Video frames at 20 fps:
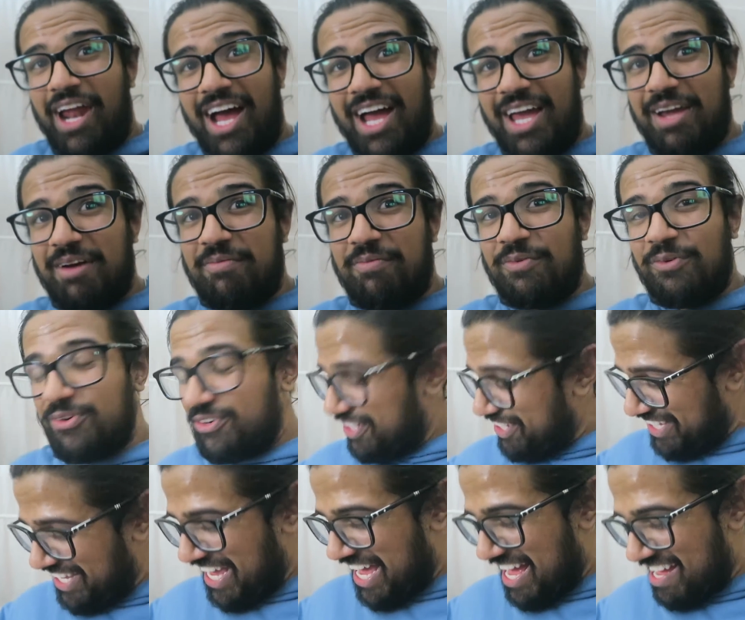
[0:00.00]
I am
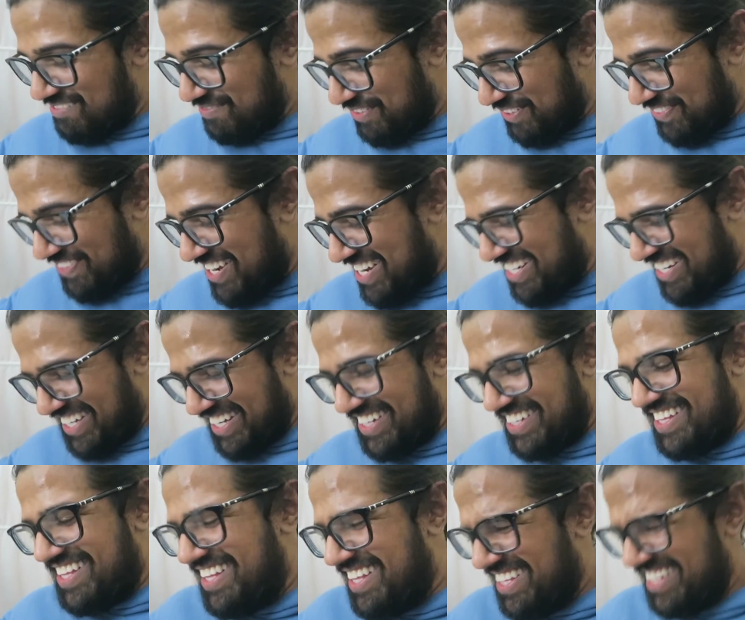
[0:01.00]
really happy right now.